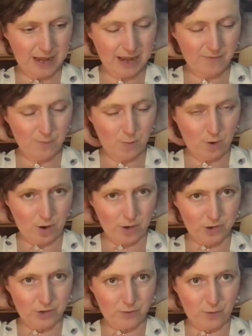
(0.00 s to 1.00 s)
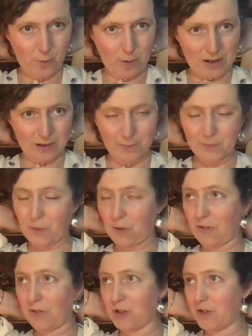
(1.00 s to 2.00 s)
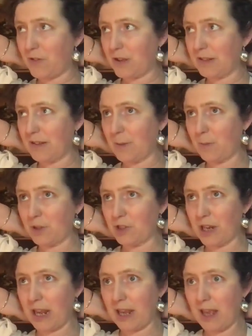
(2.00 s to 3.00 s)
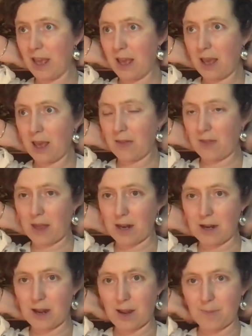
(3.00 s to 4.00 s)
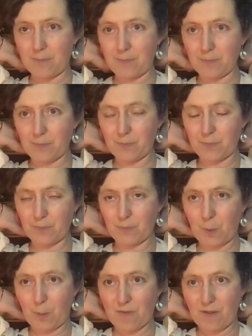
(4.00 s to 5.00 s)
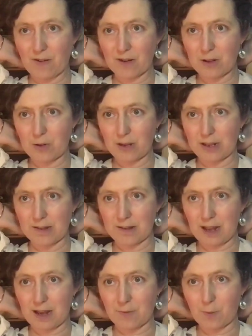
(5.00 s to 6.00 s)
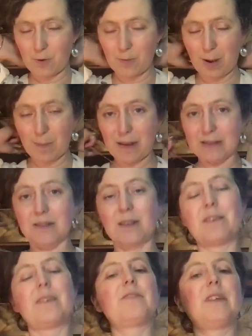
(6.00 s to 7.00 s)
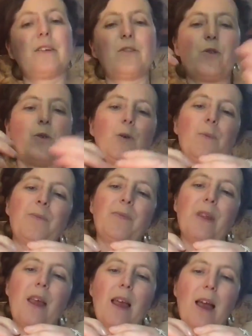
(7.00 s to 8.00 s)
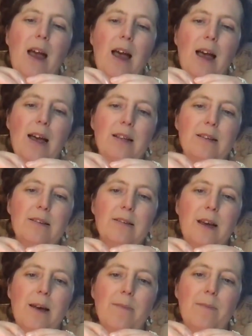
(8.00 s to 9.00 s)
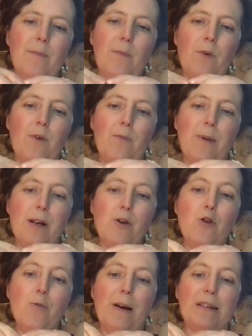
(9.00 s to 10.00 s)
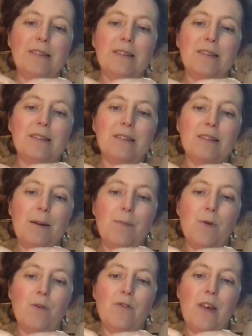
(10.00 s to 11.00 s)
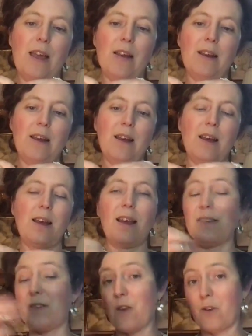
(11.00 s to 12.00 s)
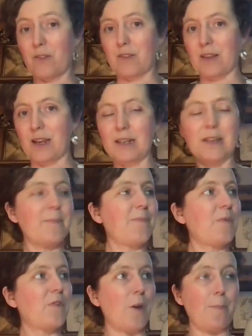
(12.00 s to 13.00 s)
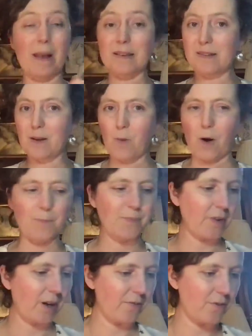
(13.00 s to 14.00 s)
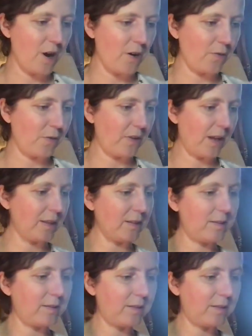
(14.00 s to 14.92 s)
watched for a while, or if it's your first time watching, then we're very lucky to have one of my besties lives next door, and one of my new besties since I moved in is the other side. So bestie one I've known since